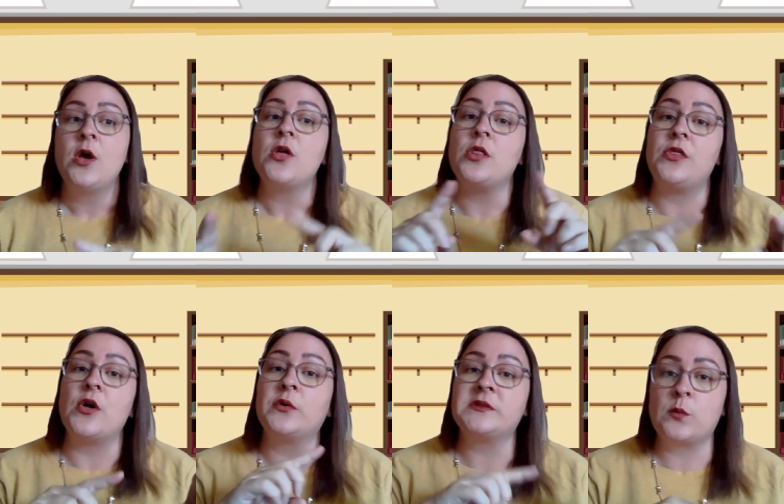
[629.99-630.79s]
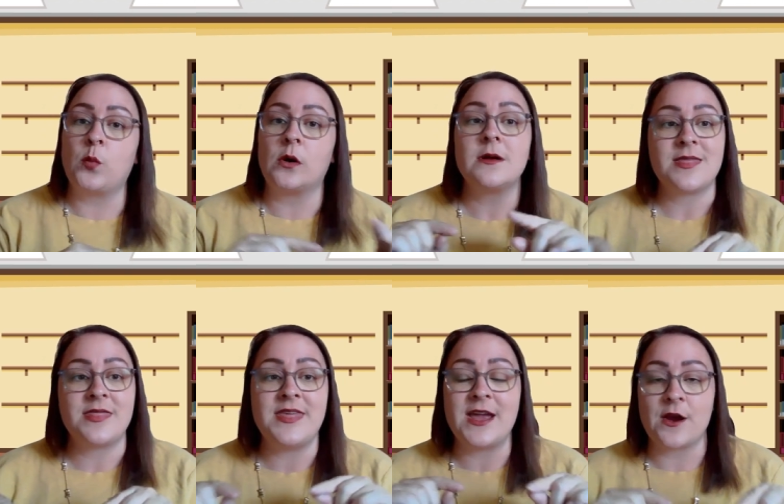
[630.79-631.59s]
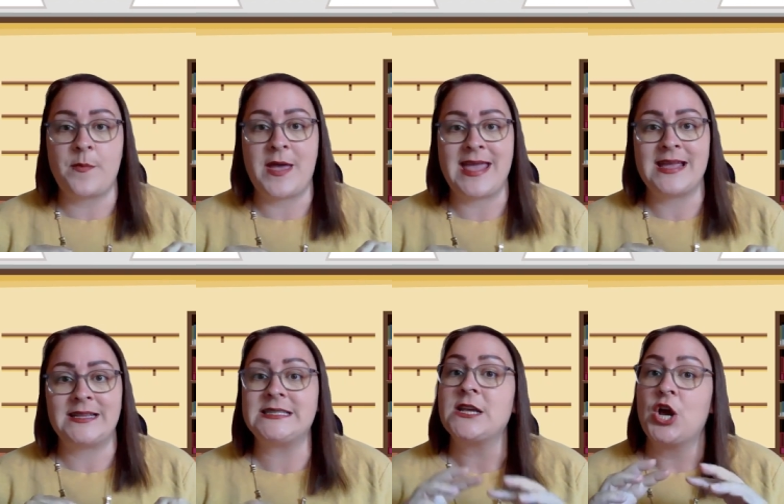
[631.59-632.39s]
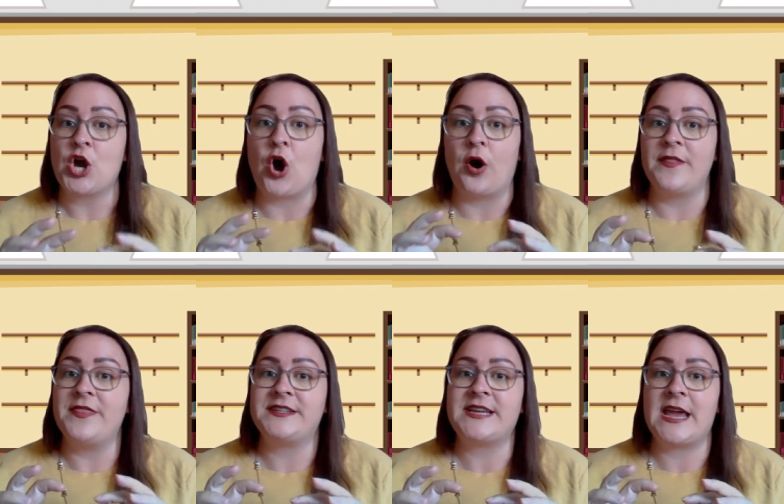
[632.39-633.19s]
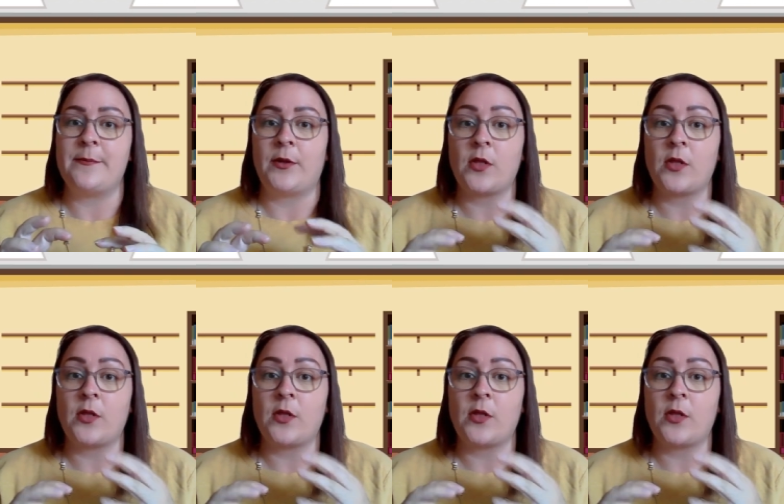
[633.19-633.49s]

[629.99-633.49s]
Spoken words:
Those were their pants on the table.